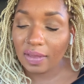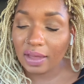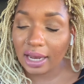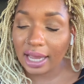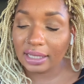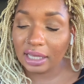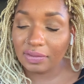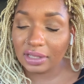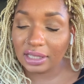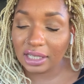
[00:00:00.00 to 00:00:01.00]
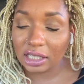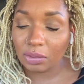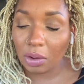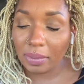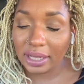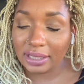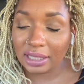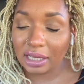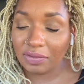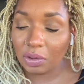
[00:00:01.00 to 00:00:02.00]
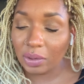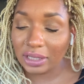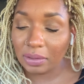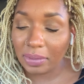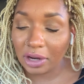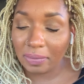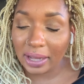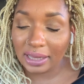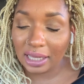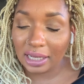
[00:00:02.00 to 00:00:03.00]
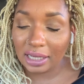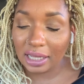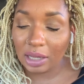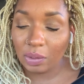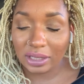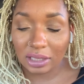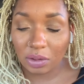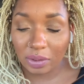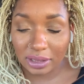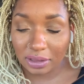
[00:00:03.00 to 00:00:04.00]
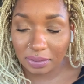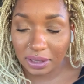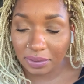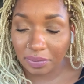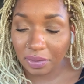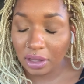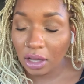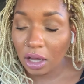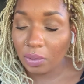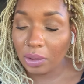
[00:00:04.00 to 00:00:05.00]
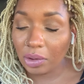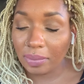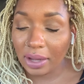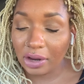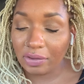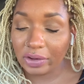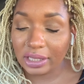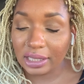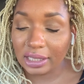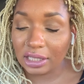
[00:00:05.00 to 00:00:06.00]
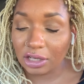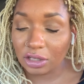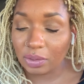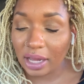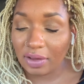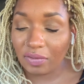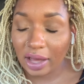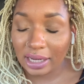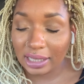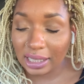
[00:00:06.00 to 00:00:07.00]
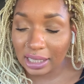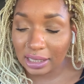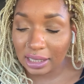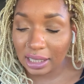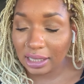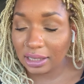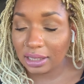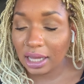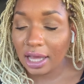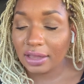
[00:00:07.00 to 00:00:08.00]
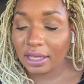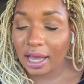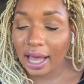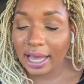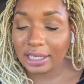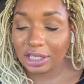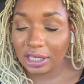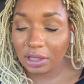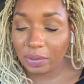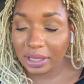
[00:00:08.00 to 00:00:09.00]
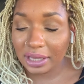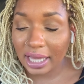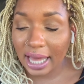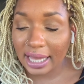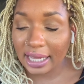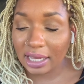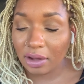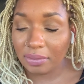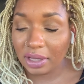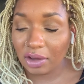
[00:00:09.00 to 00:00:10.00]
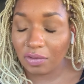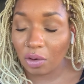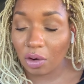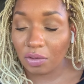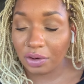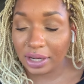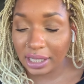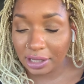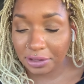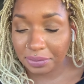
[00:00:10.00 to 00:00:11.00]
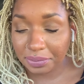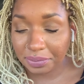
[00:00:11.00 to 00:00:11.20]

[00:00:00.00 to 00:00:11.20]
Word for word: that I'd give it six more months and if it wasn't better by then, it wasn't going to be. We were married for six years when I finally ended things. The guy I cheated with had hit on me for over a year.